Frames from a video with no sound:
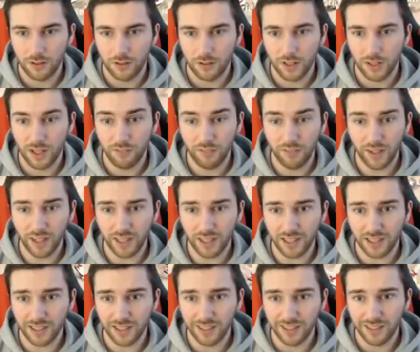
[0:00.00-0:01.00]
Kenrick?
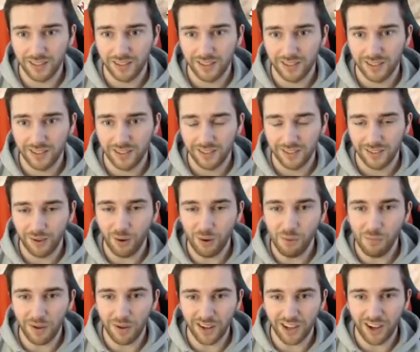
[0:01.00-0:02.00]
Oh,
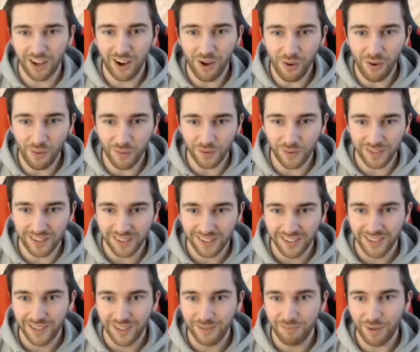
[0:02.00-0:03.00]
my God.
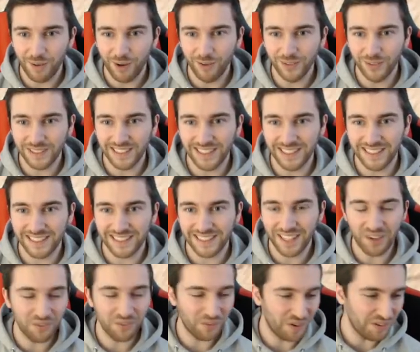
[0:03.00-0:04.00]
Moses
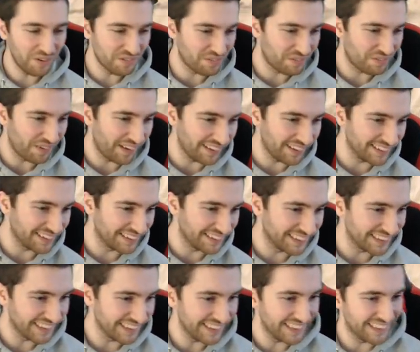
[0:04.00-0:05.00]
and one fun.
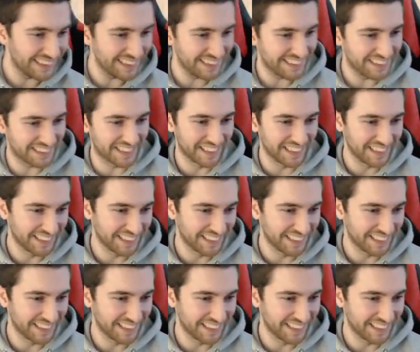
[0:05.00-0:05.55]
Jeez.